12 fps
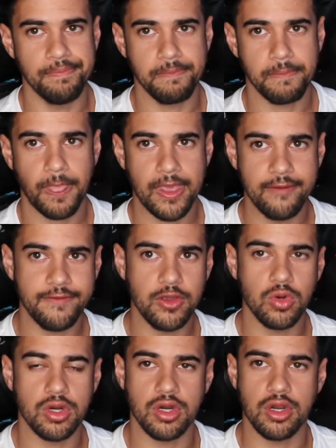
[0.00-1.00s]
If you
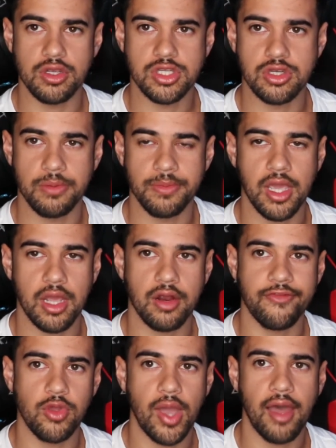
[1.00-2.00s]
were still a beginner,
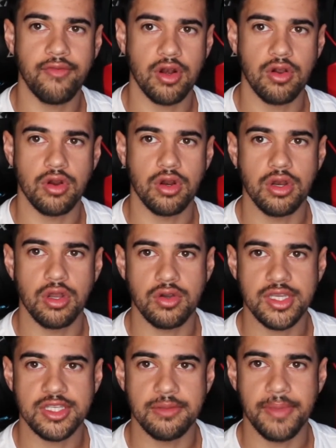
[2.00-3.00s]
if you haven't learned at
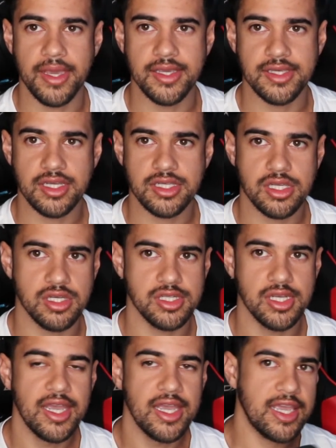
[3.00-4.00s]
least the basics, because
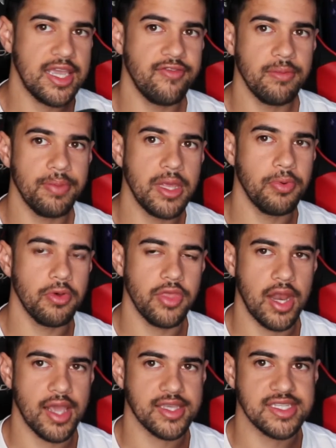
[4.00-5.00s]
even people
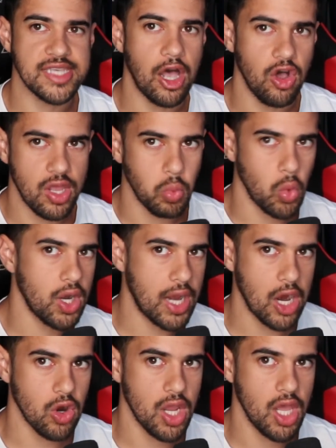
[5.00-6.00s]
that excel in one
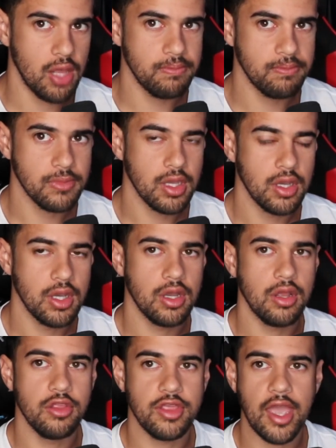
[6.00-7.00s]
area,
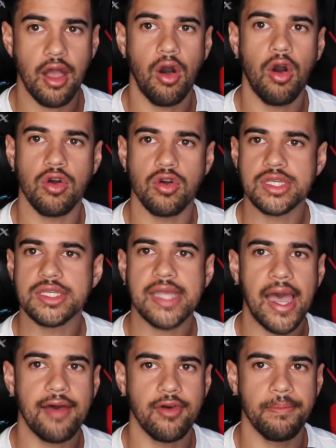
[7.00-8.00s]
they all at least
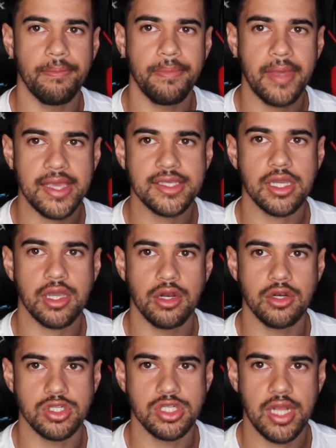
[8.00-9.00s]
have a basic
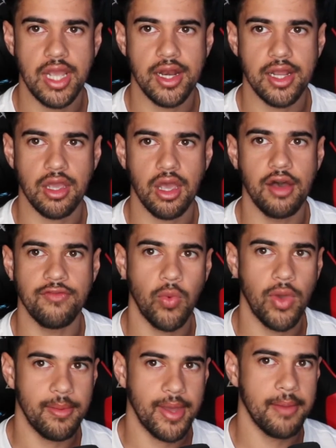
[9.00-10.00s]
understanding of
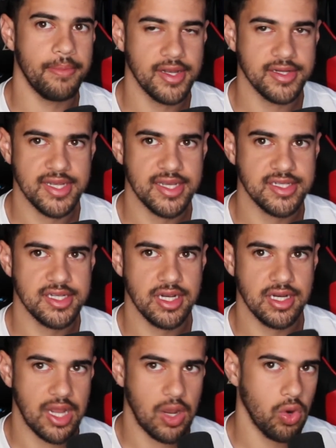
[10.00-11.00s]
web app pen
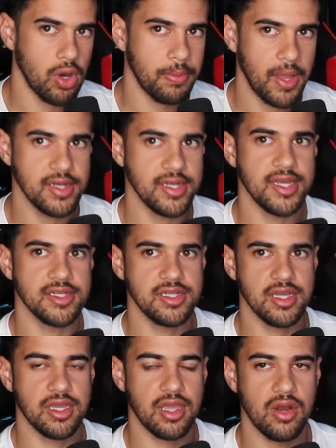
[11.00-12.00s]
testing, network pen
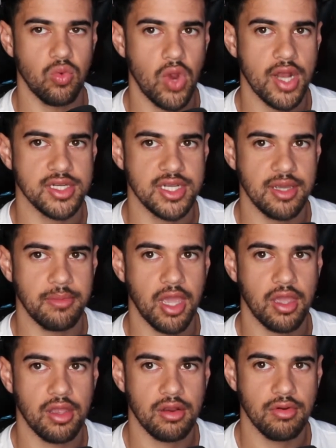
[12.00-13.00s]
testing, and red
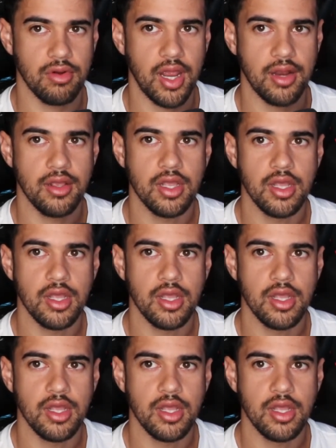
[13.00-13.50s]
teaming, right?